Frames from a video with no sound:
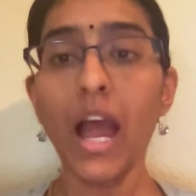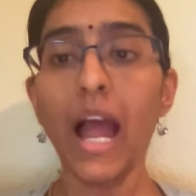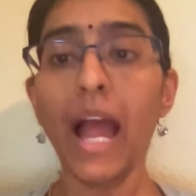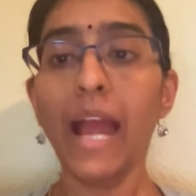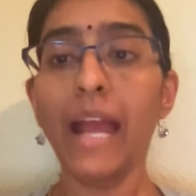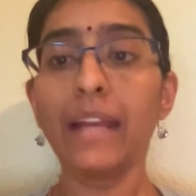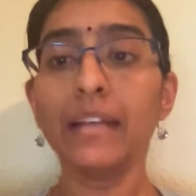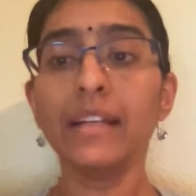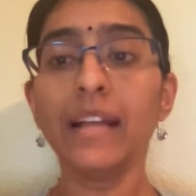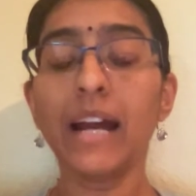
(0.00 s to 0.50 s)

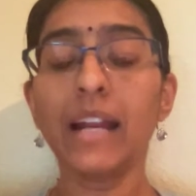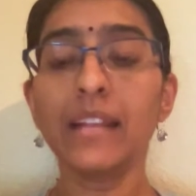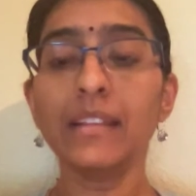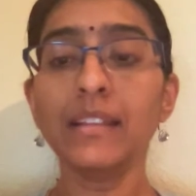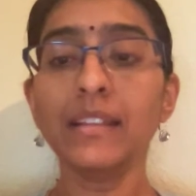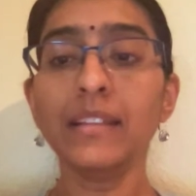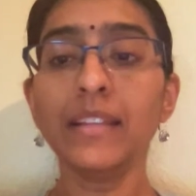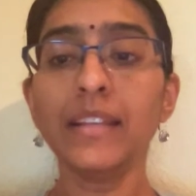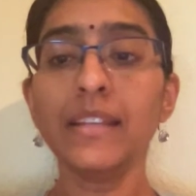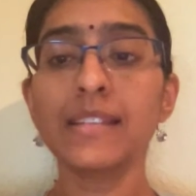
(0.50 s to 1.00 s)
And
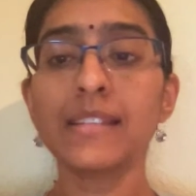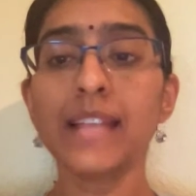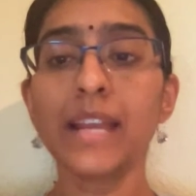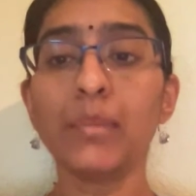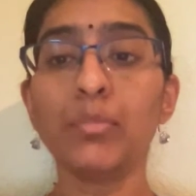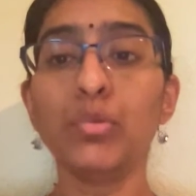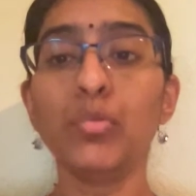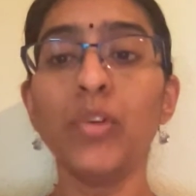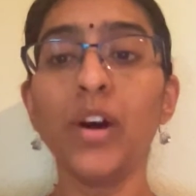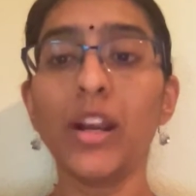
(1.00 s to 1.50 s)
another thing is
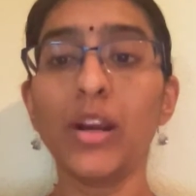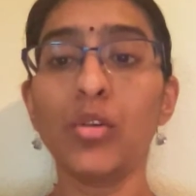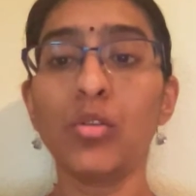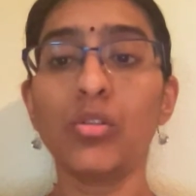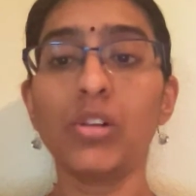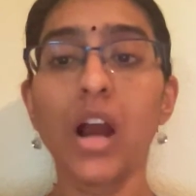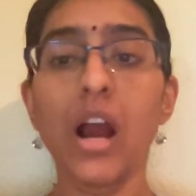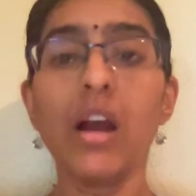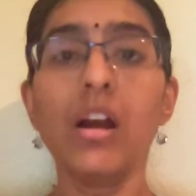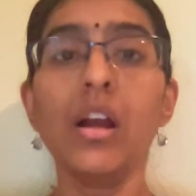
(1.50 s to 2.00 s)

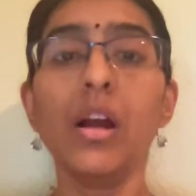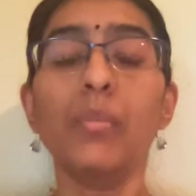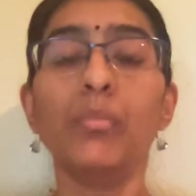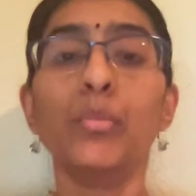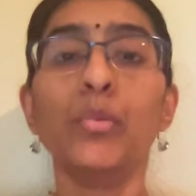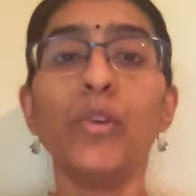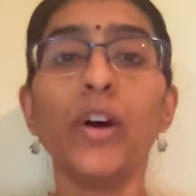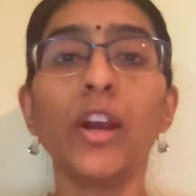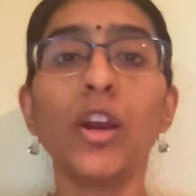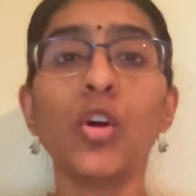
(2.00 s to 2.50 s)
Bhuvarloka.
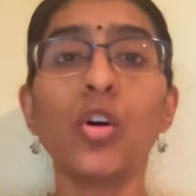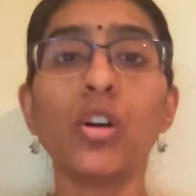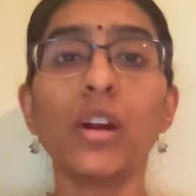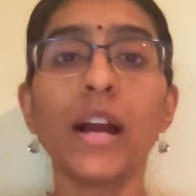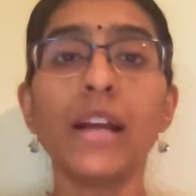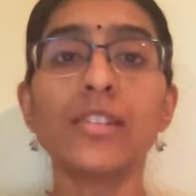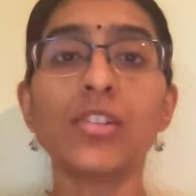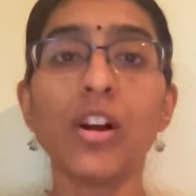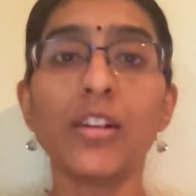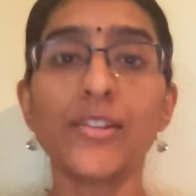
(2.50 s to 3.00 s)

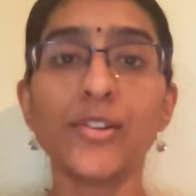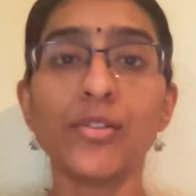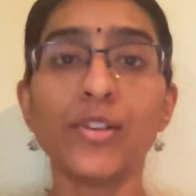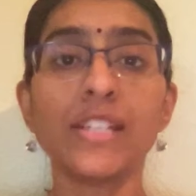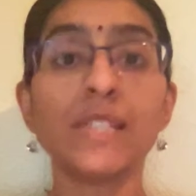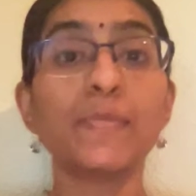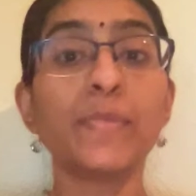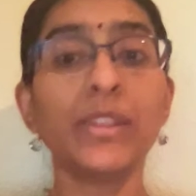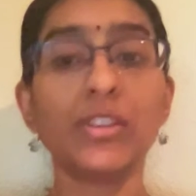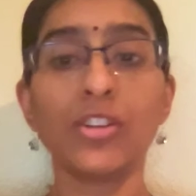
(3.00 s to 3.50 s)
Bhuvarloka is also known
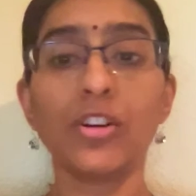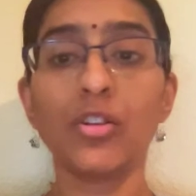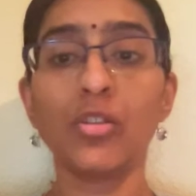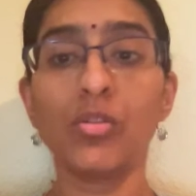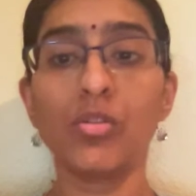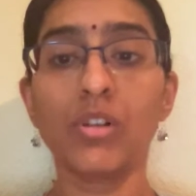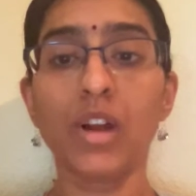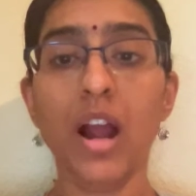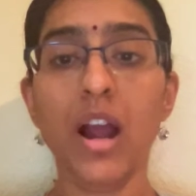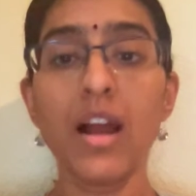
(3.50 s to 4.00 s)
as
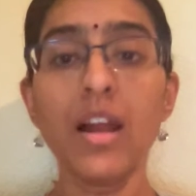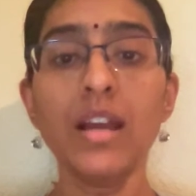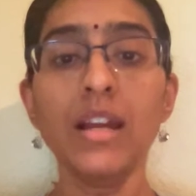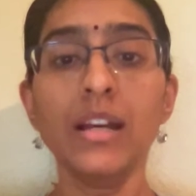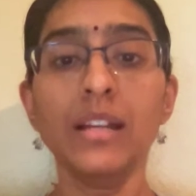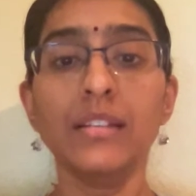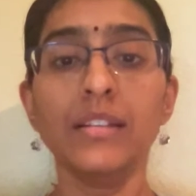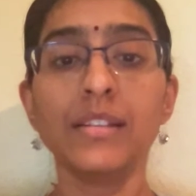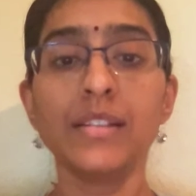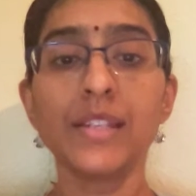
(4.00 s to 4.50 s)
Pitruloka.
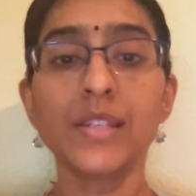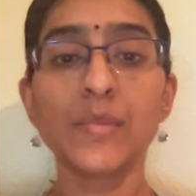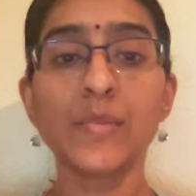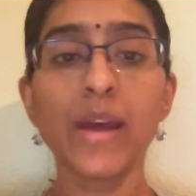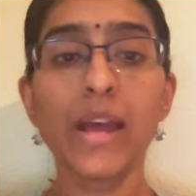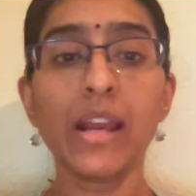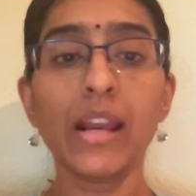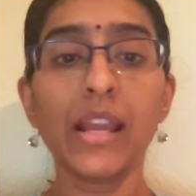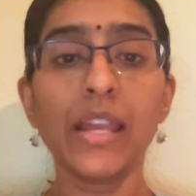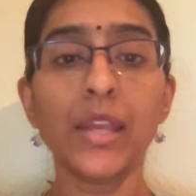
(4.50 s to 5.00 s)
This is
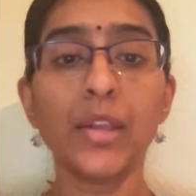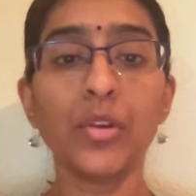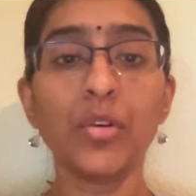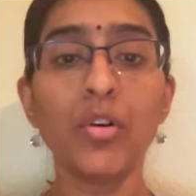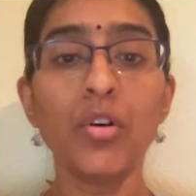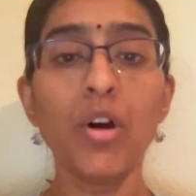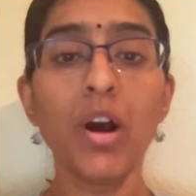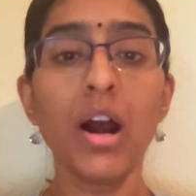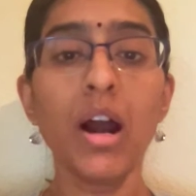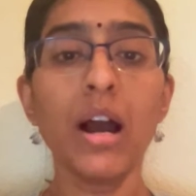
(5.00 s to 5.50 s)
where
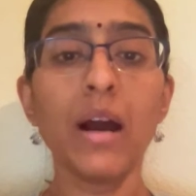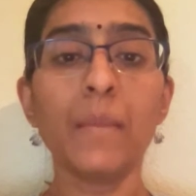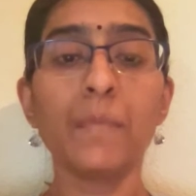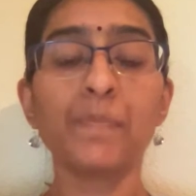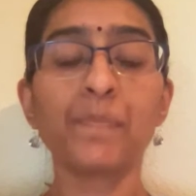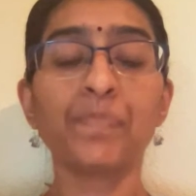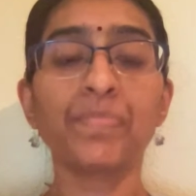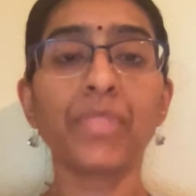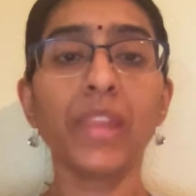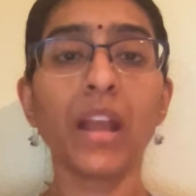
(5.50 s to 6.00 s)

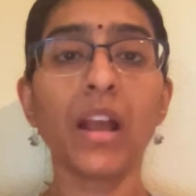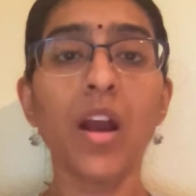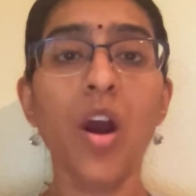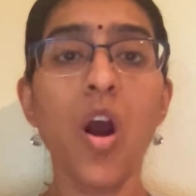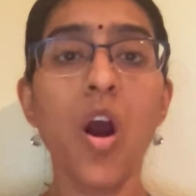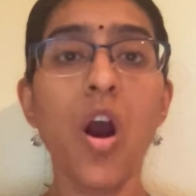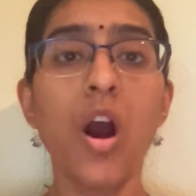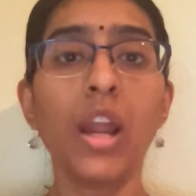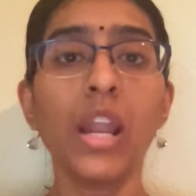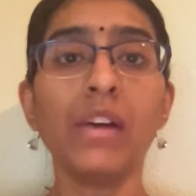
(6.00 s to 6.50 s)

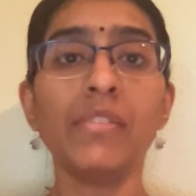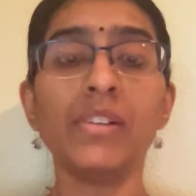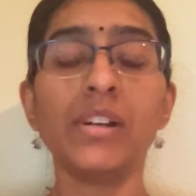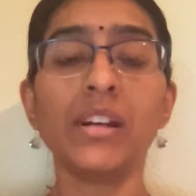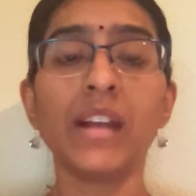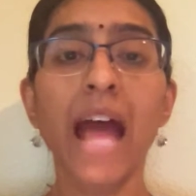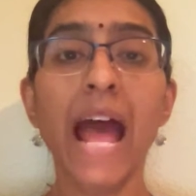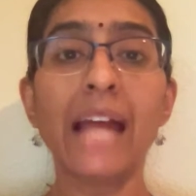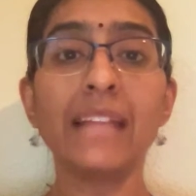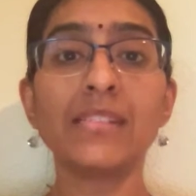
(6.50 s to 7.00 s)
all our
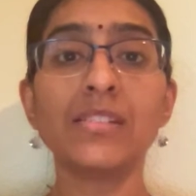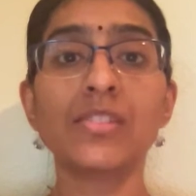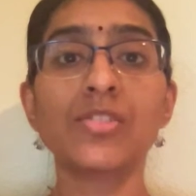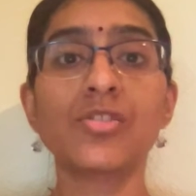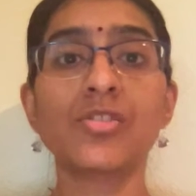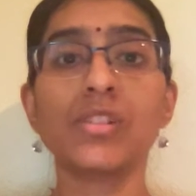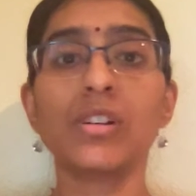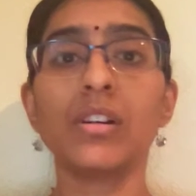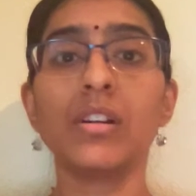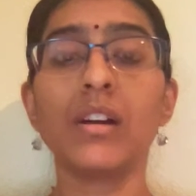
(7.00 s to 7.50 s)

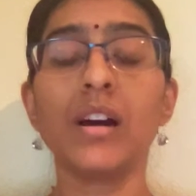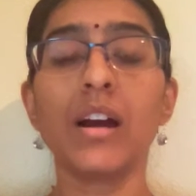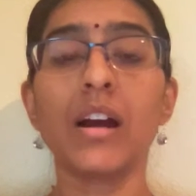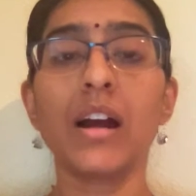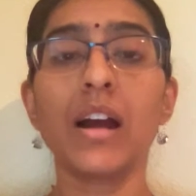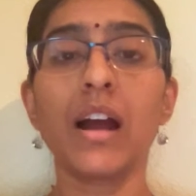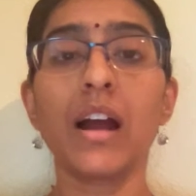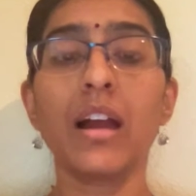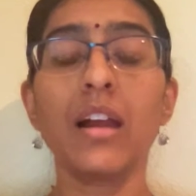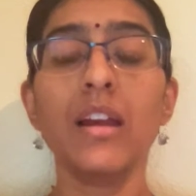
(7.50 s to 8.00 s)

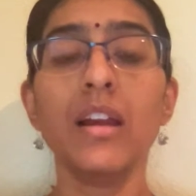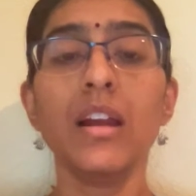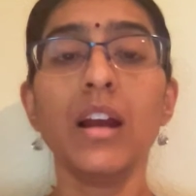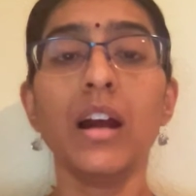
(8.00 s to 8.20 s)
ancestral